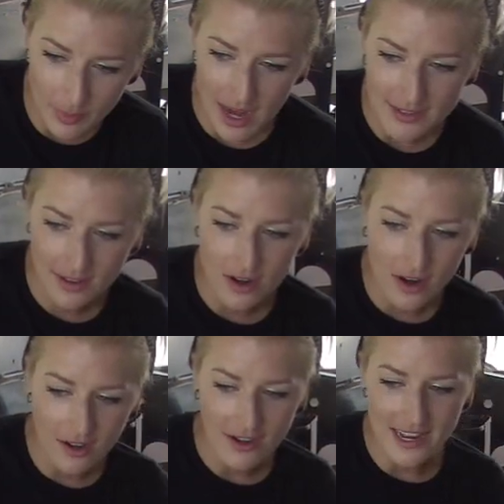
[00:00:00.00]
buying the
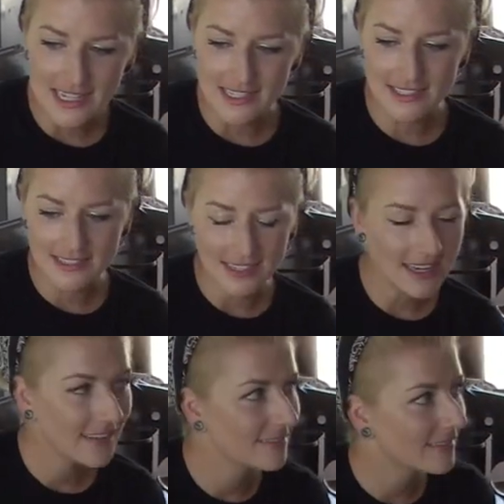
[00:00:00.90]
car and
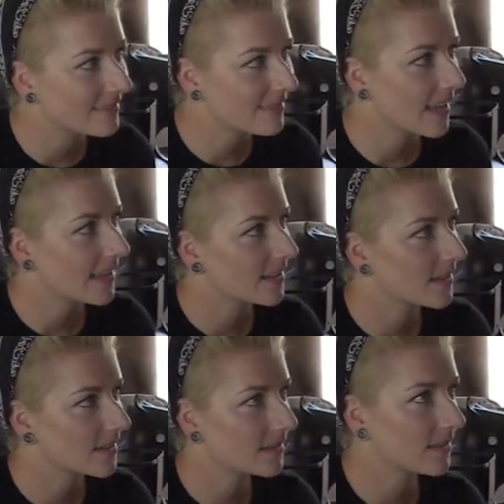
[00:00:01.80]
seeing that
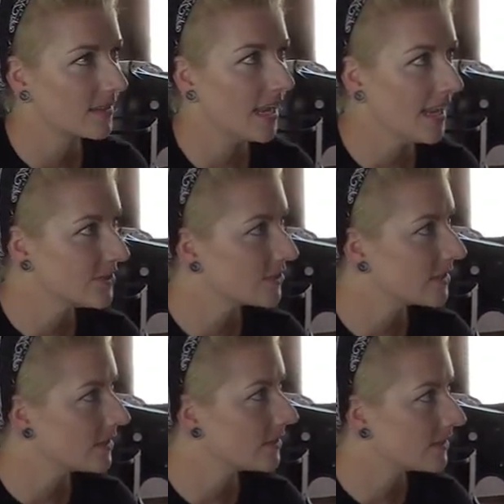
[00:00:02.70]
the
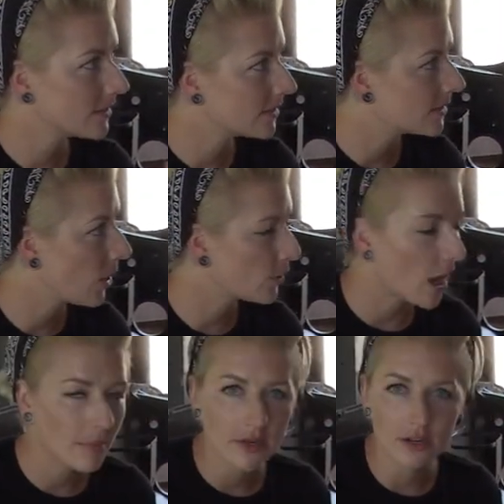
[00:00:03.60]
engine, the
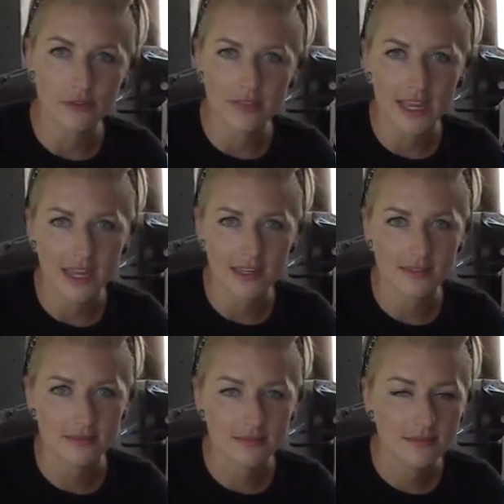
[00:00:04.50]
odometer only
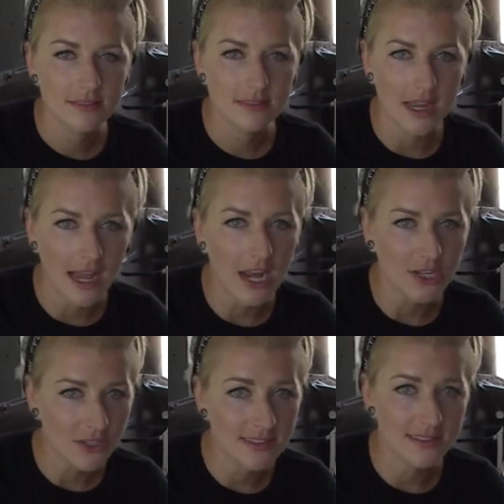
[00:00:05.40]
had
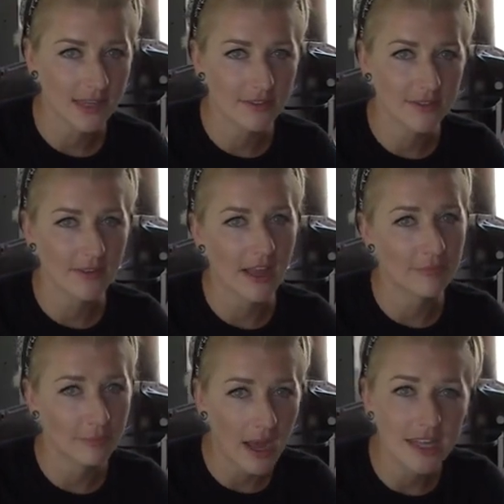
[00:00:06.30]

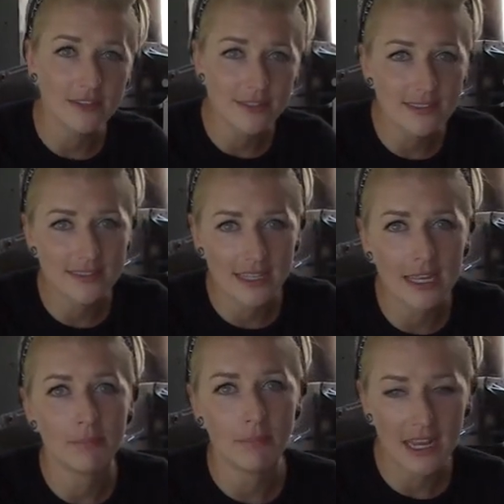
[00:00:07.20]
975 miles,
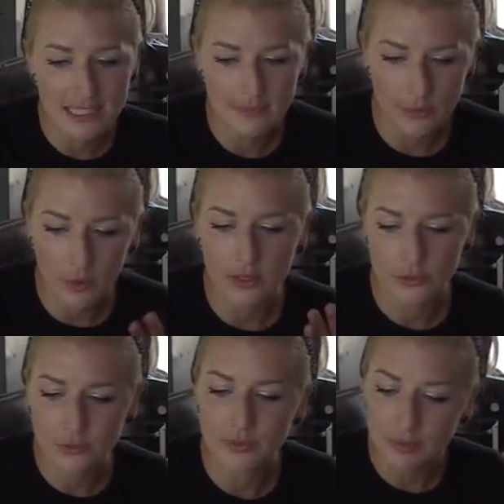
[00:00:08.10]
it makes me want
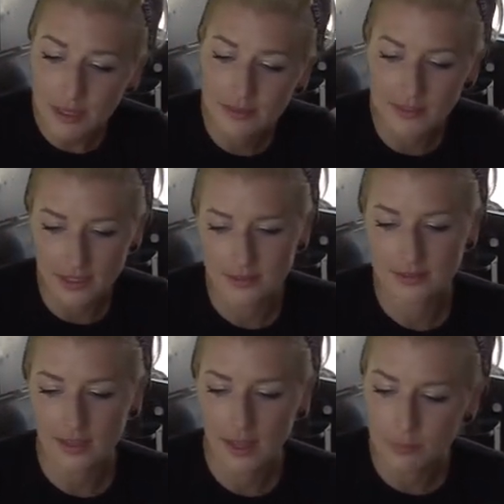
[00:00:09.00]
to rebuild
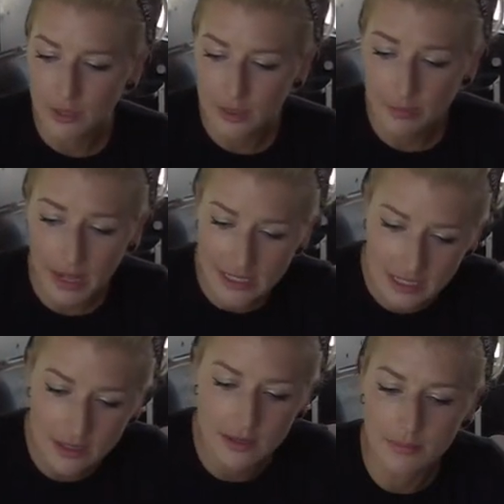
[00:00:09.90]
this and put it back
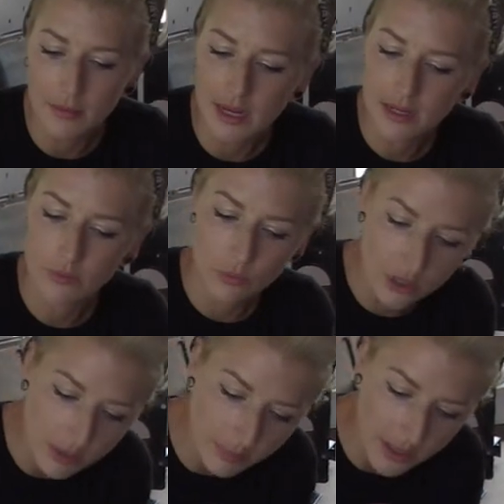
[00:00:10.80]
in make it
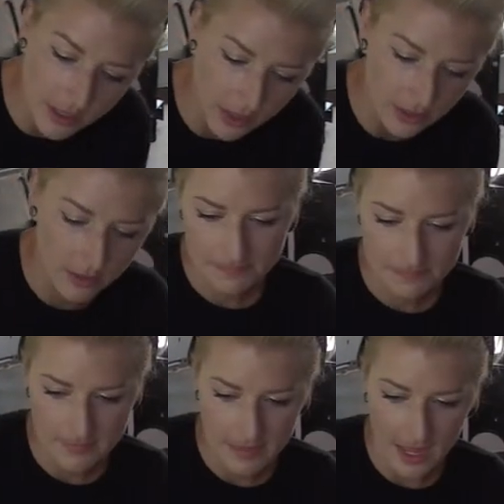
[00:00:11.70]
work better.
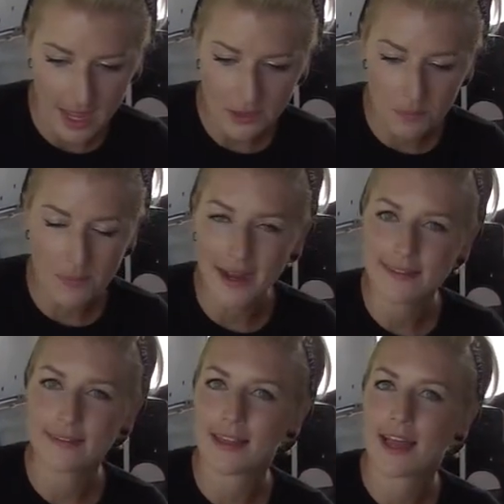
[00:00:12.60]
I don't
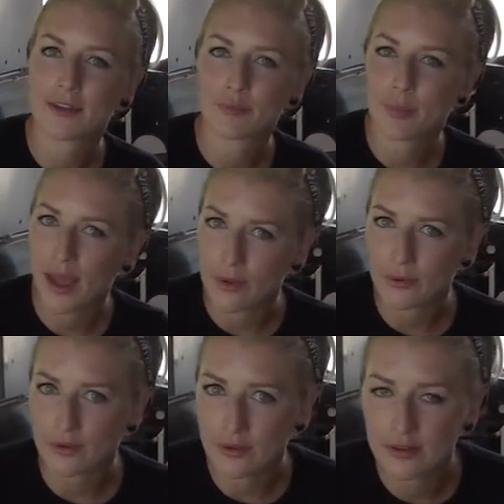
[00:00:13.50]
mind the lack of
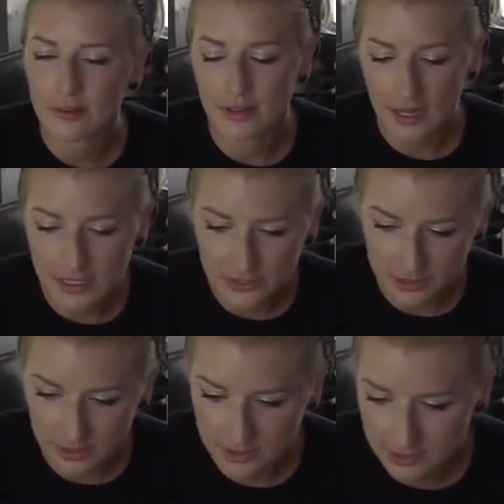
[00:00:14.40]
power. I
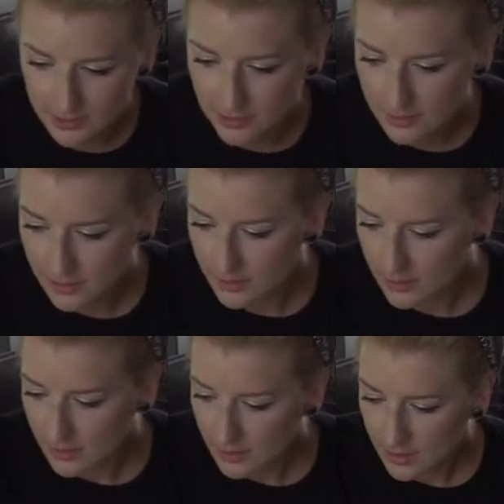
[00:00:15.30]

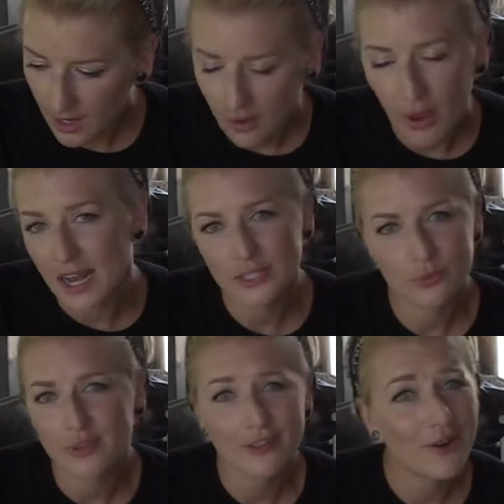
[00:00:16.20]
just
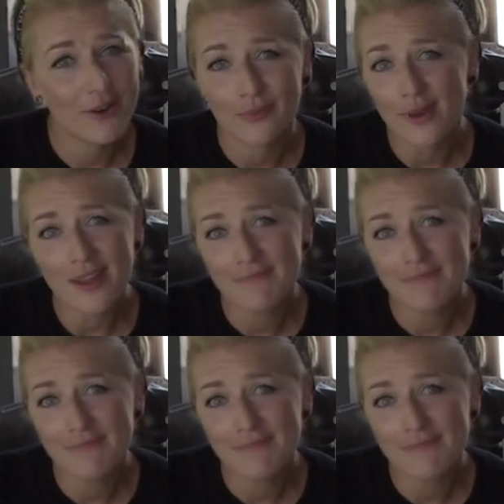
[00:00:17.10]
want the car to run.